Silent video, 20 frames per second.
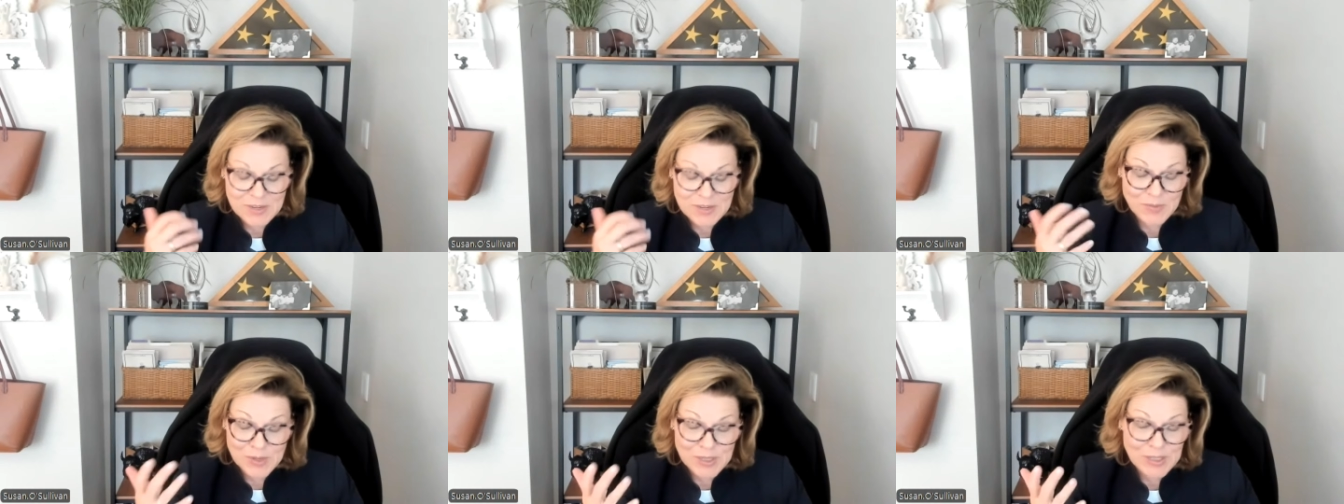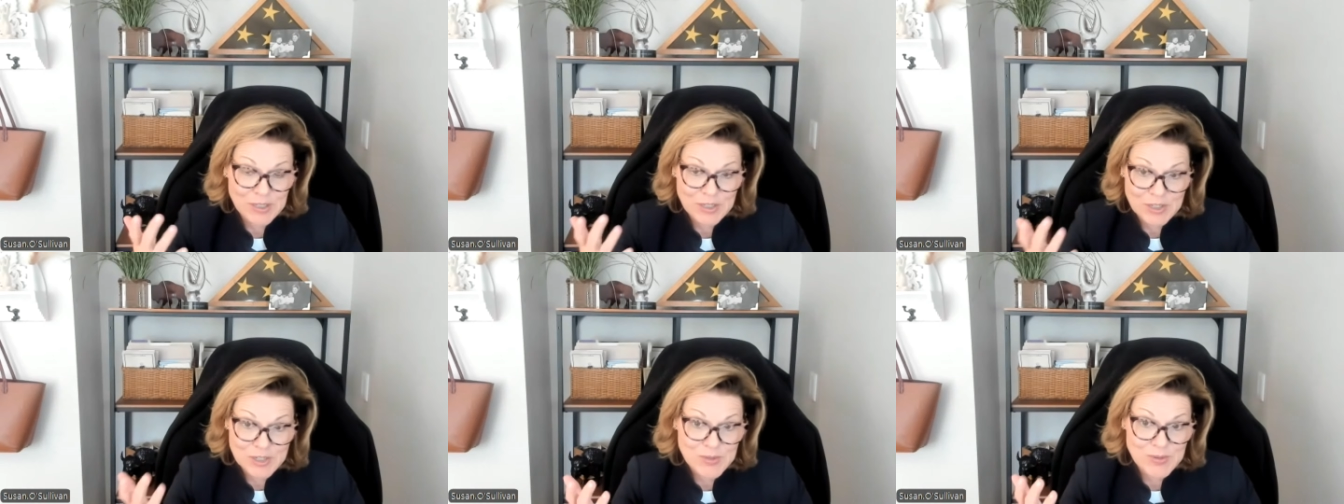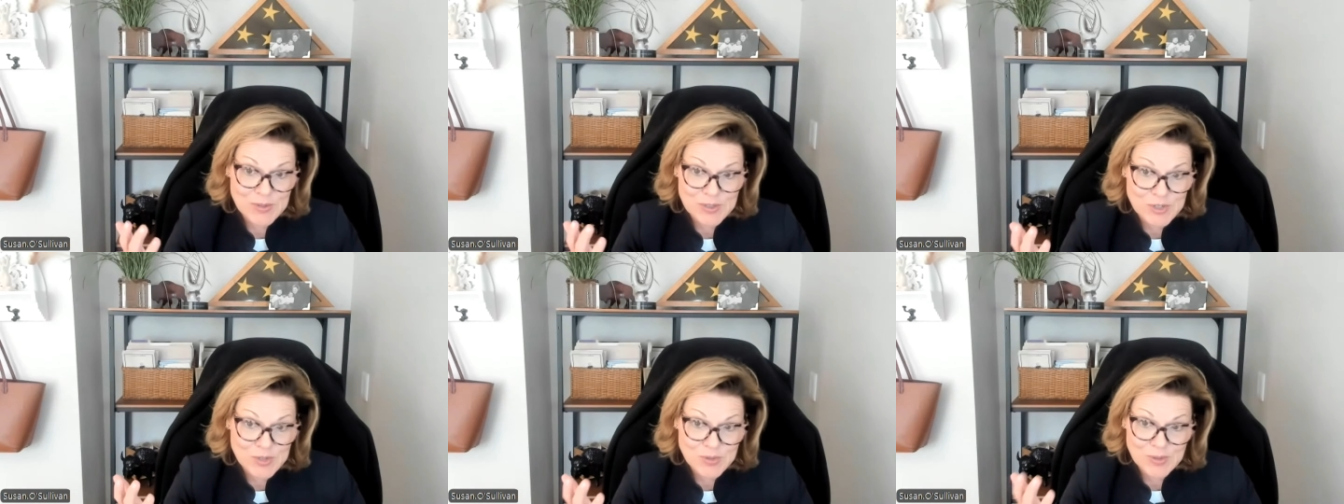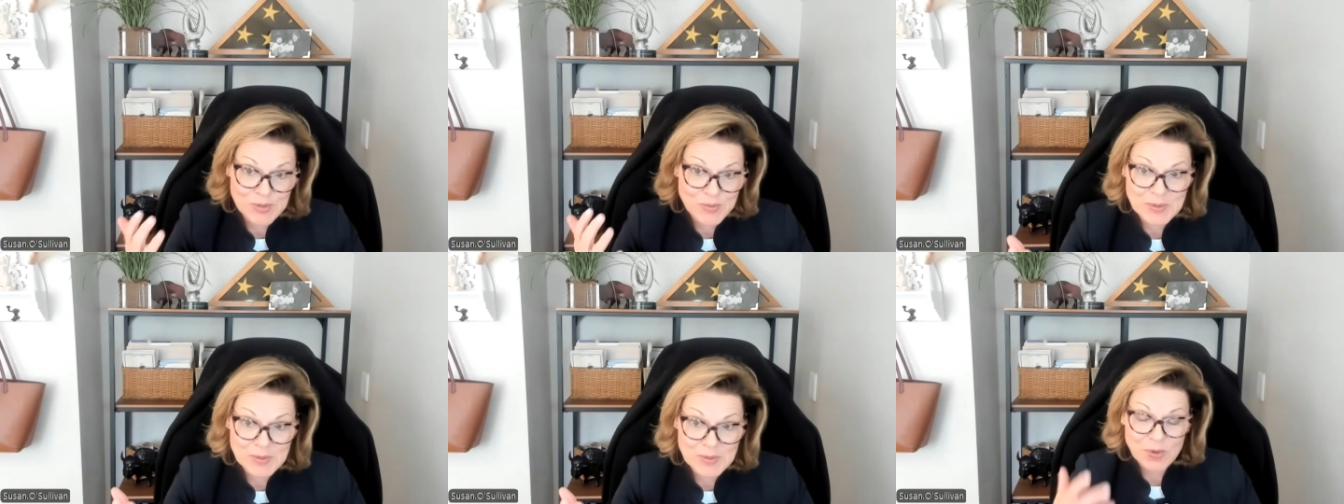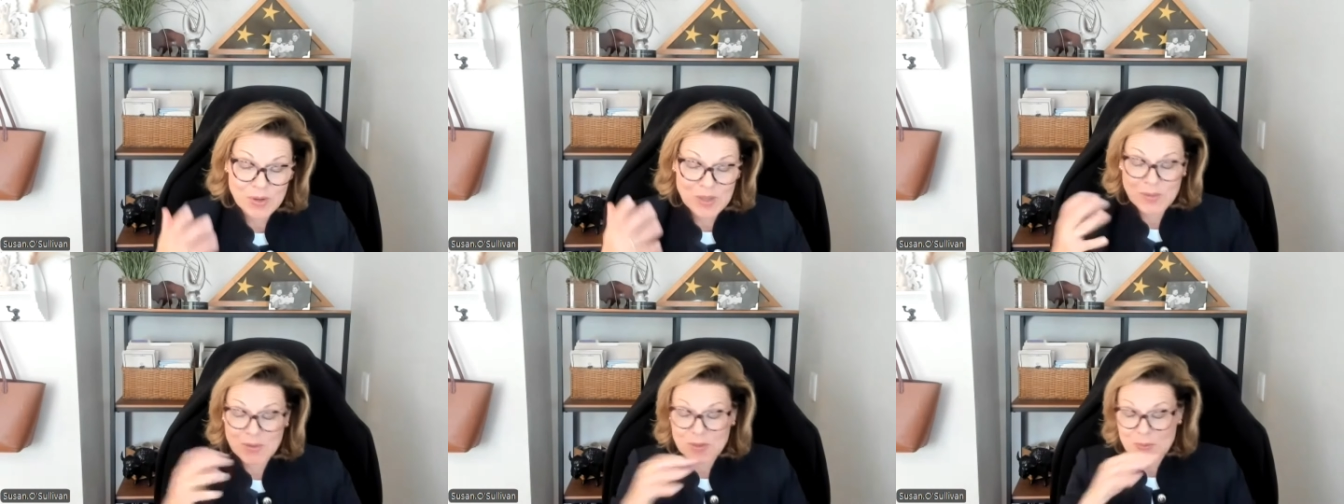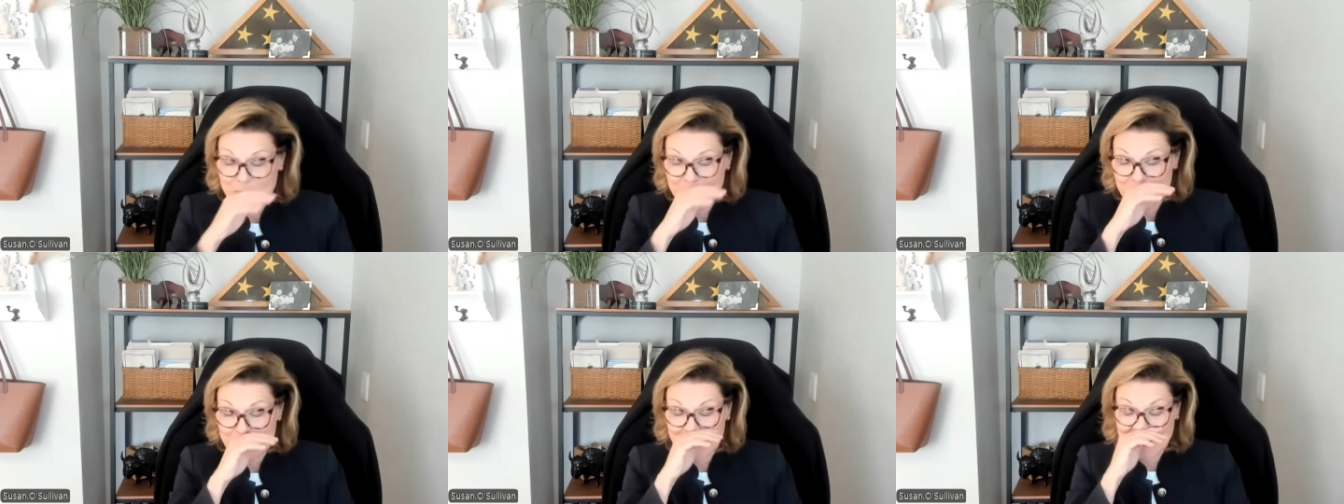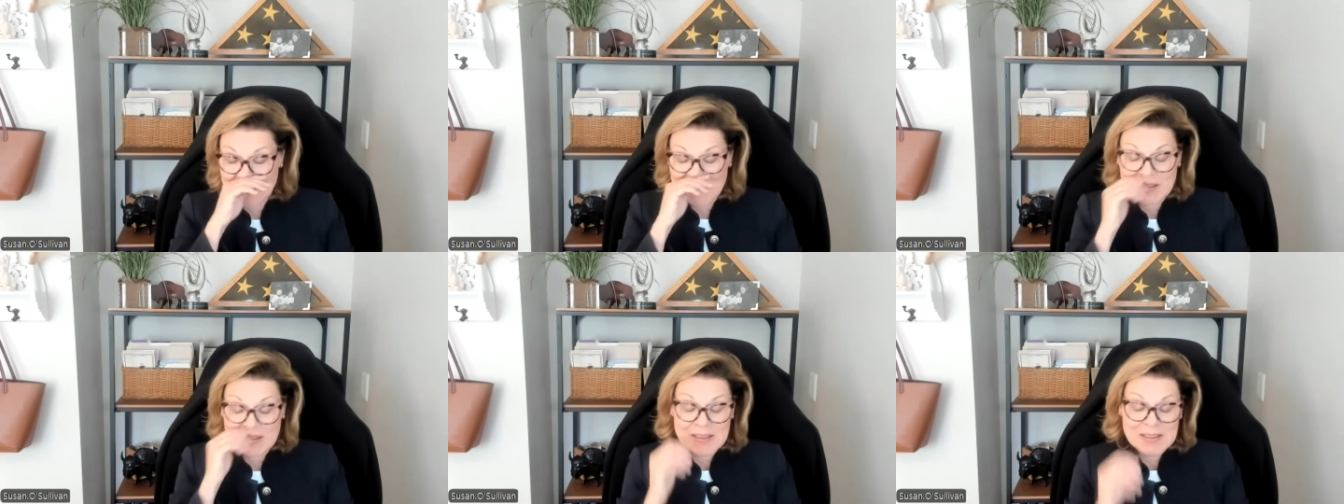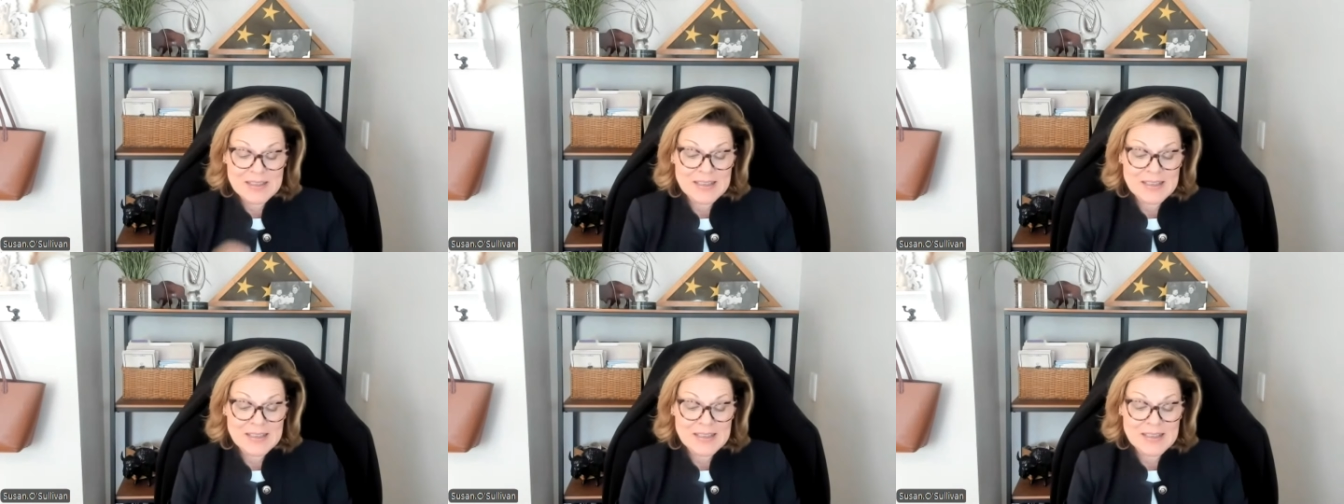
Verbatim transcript: I really do enjoy working with people.